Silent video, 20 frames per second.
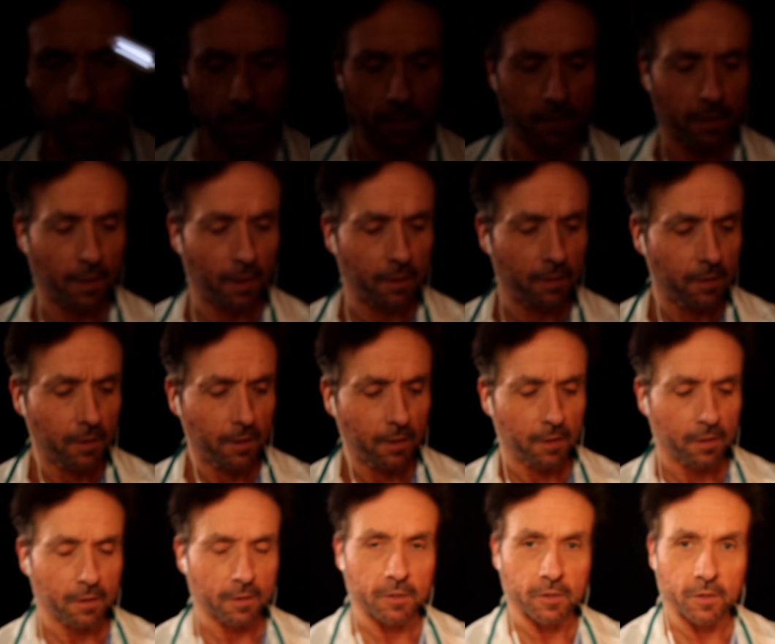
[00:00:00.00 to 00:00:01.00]
Okay,
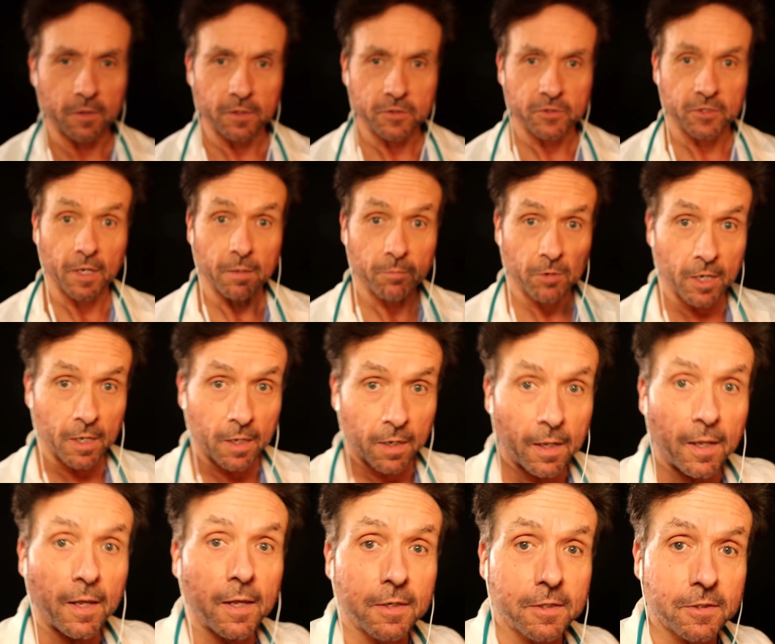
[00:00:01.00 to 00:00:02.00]
going to do the same again.
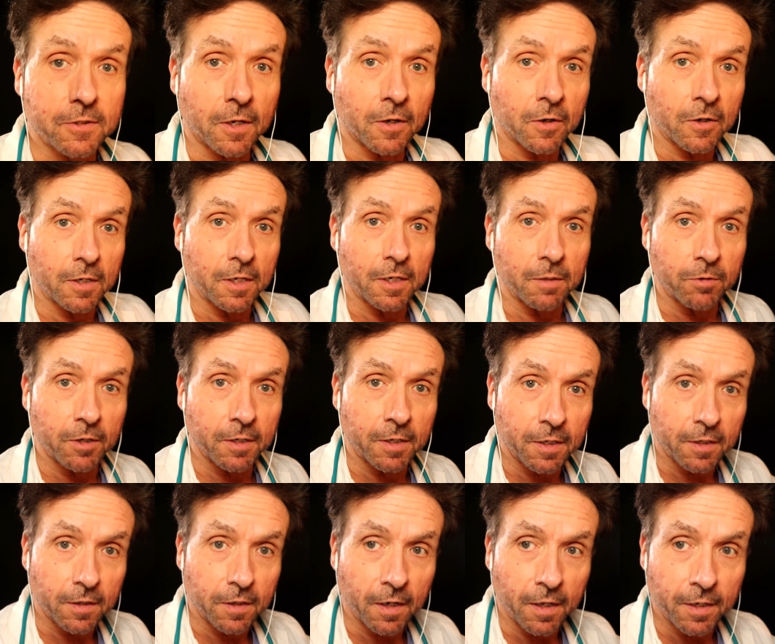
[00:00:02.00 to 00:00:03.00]
So keep looking
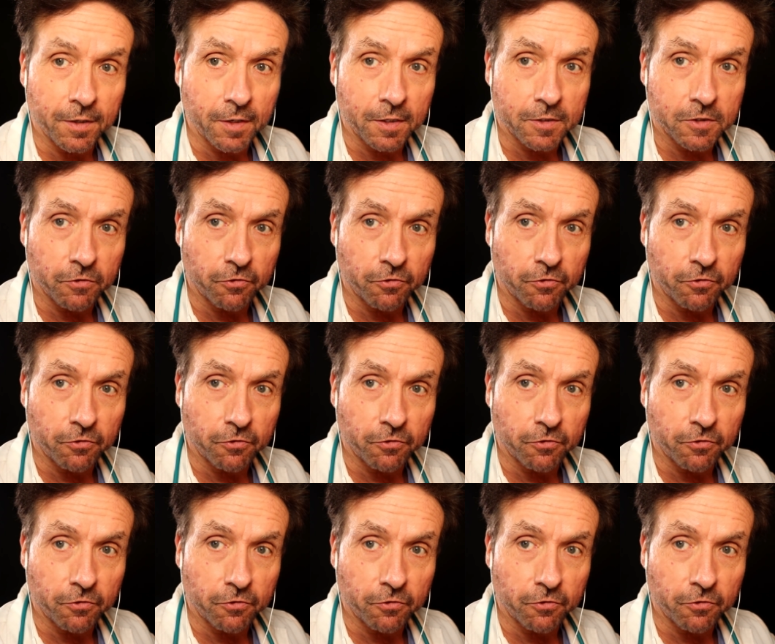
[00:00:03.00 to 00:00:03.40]
at the light that's